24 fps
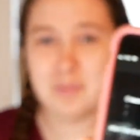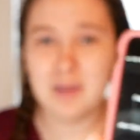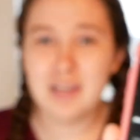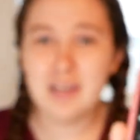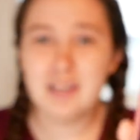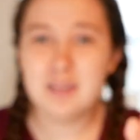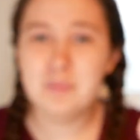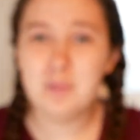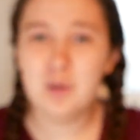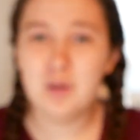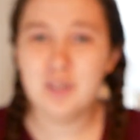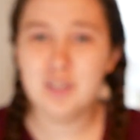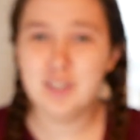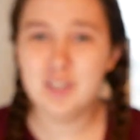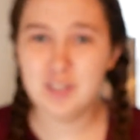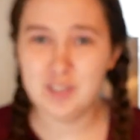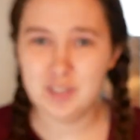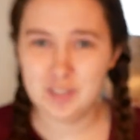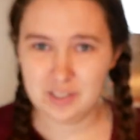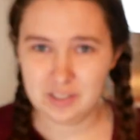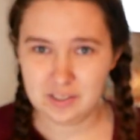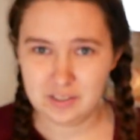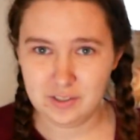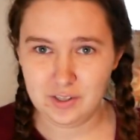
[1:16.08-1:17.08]
gonna push
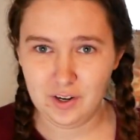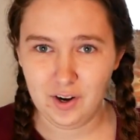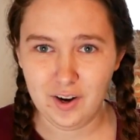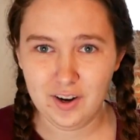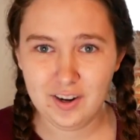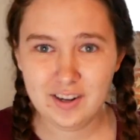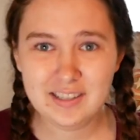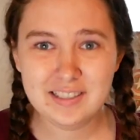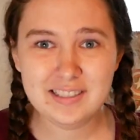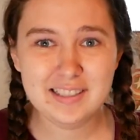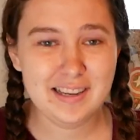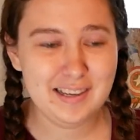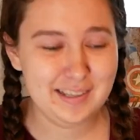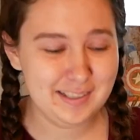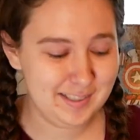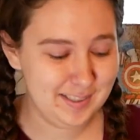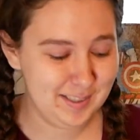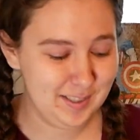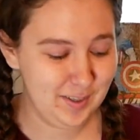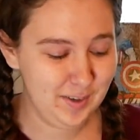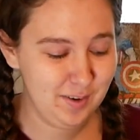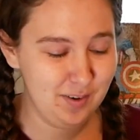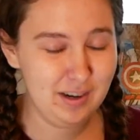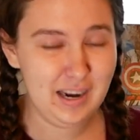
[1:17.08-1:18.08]
start as
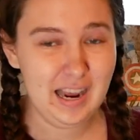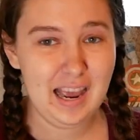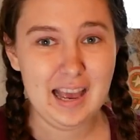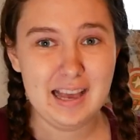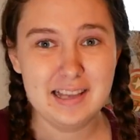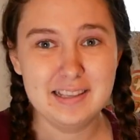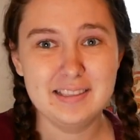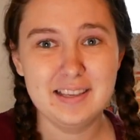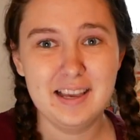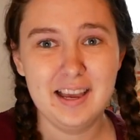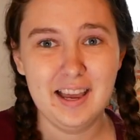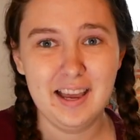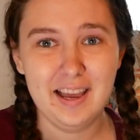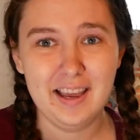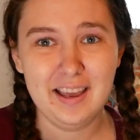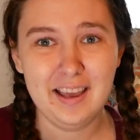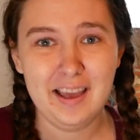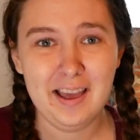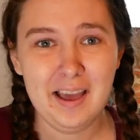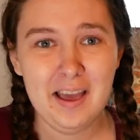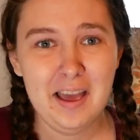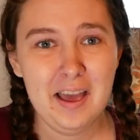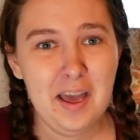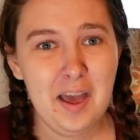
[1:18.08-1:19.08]
soon as
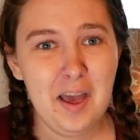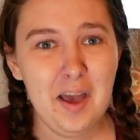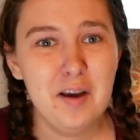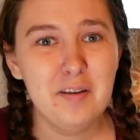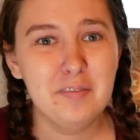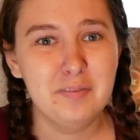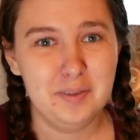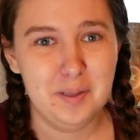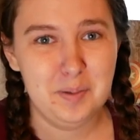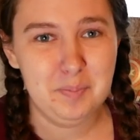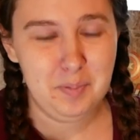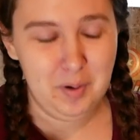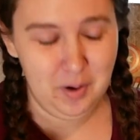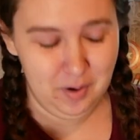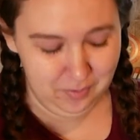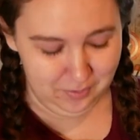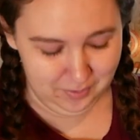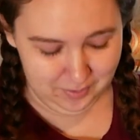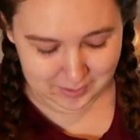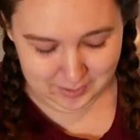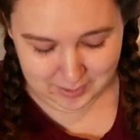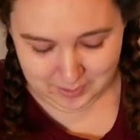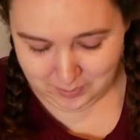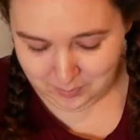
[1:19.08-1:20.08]
I flip
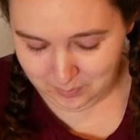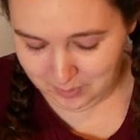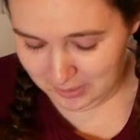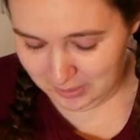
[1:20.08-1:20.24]
over this